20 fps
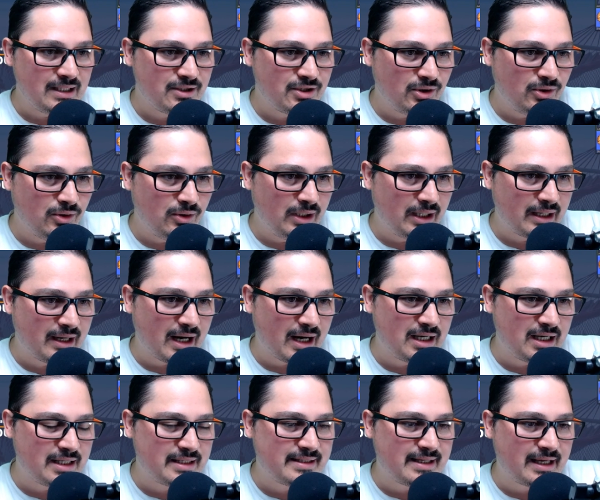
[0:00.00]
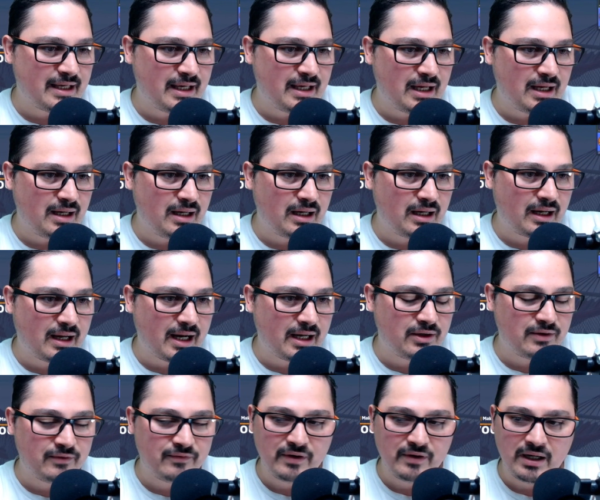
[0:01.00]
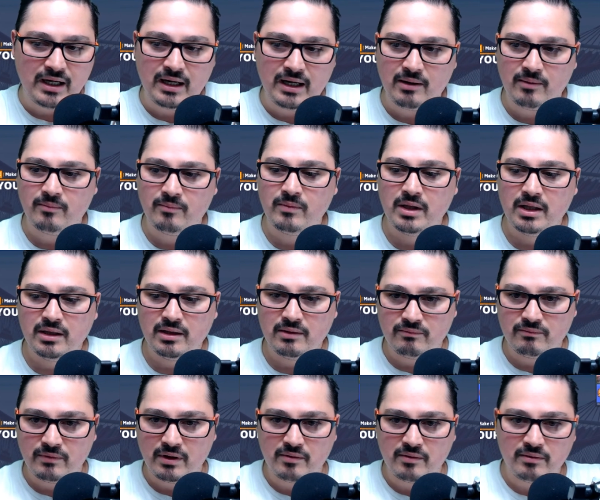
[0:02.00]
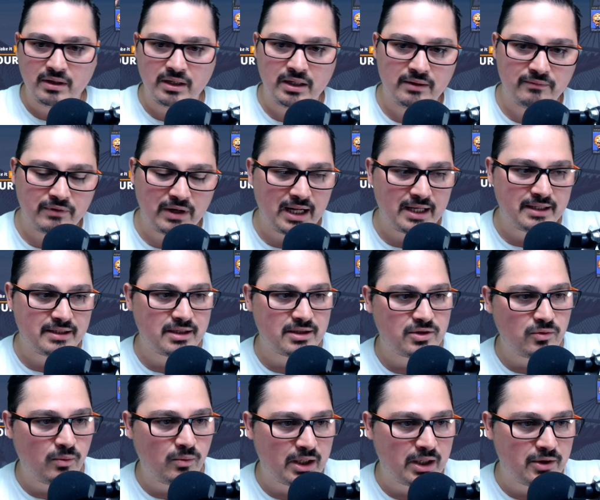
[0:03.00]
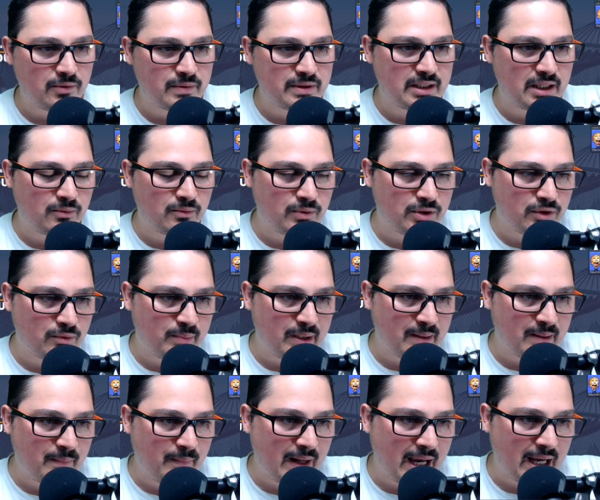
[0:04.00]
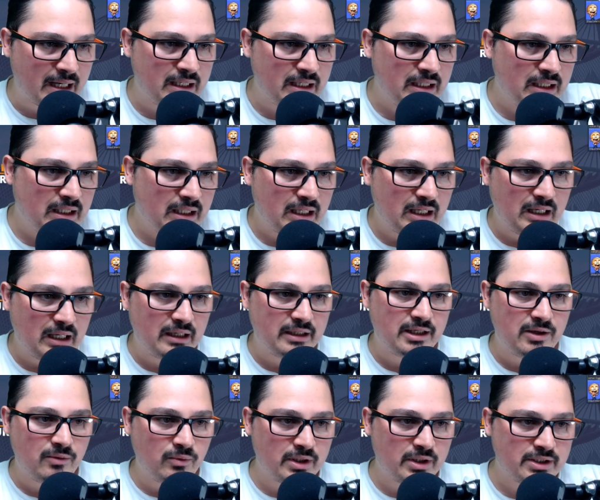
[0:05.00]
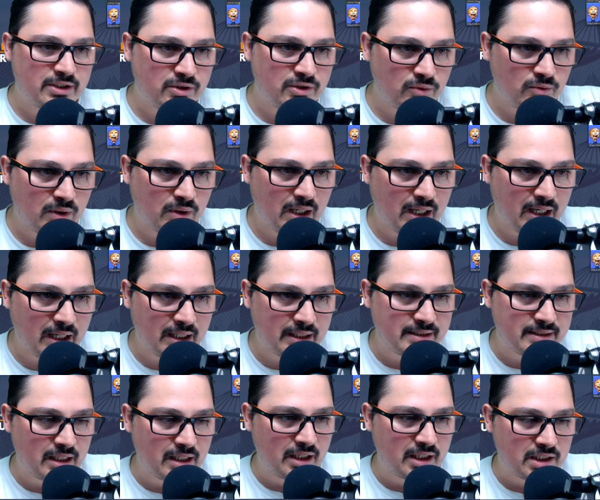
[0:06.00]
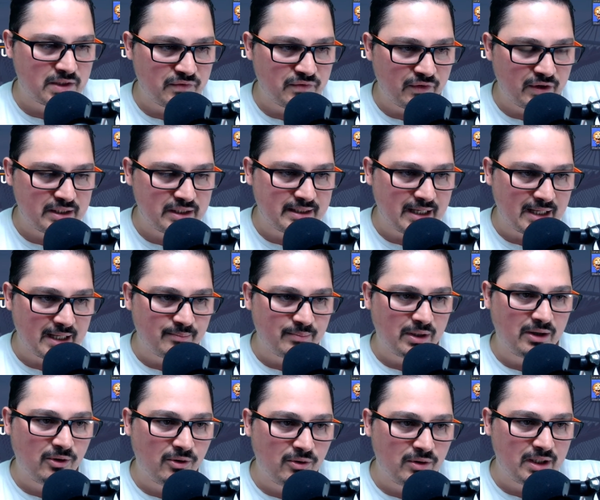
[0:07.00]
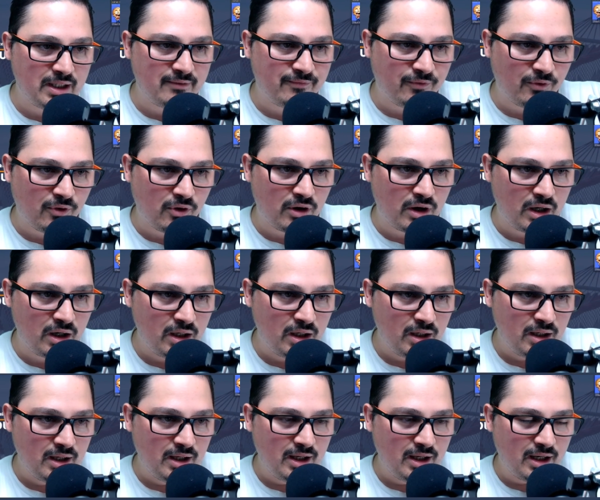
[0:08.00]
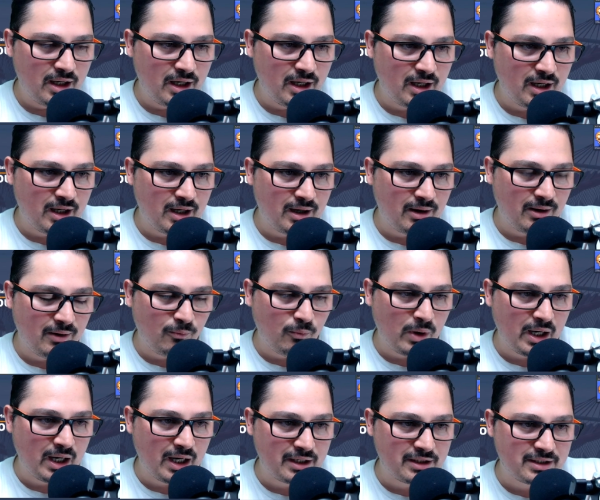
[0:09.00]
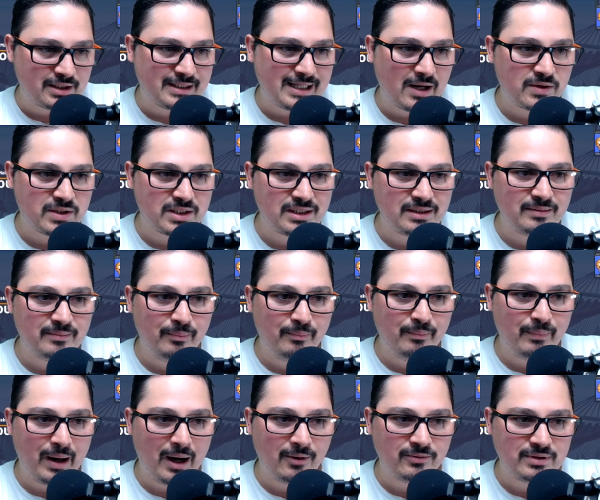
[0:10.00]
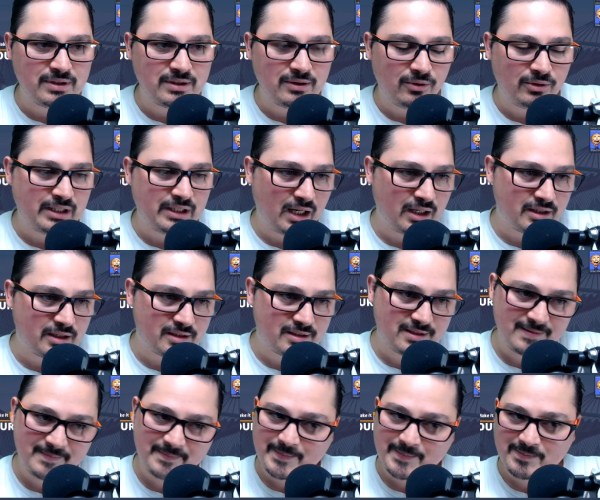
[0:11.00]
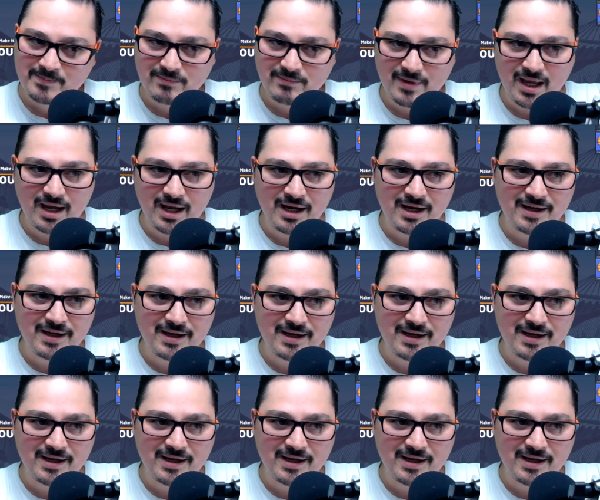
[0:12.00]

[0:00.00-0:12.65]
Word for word: so uh, carly saying here kind of uh, uh, related to what you were saying with your big plan uh, he wants to uh, sell his first tide, but only for uh, 100000 pounds or dollars yeah